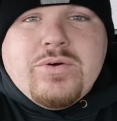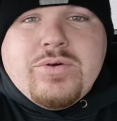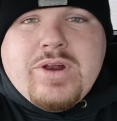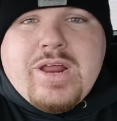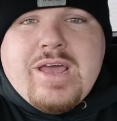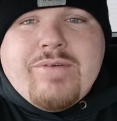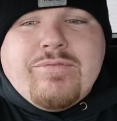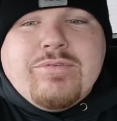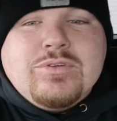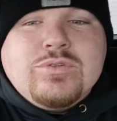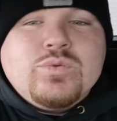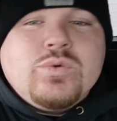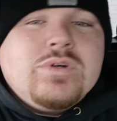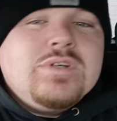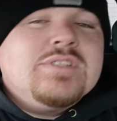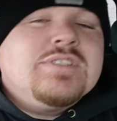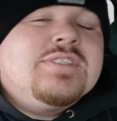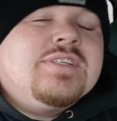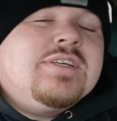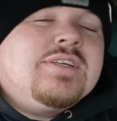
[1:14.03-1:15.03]
on average,
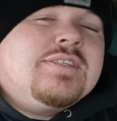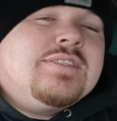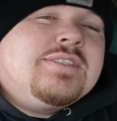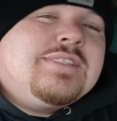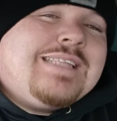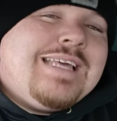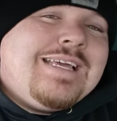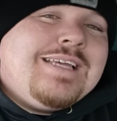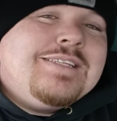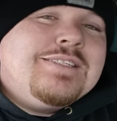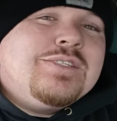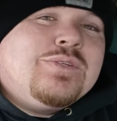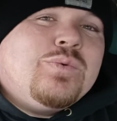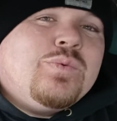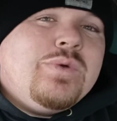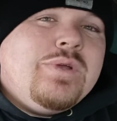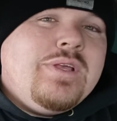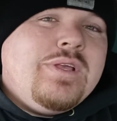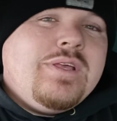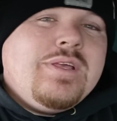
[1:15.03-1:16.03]
work 6 days a
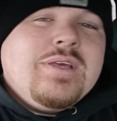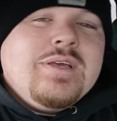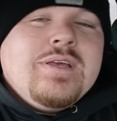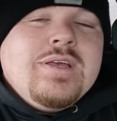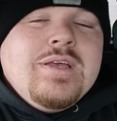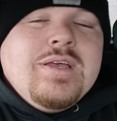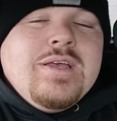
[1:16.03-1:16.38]
week.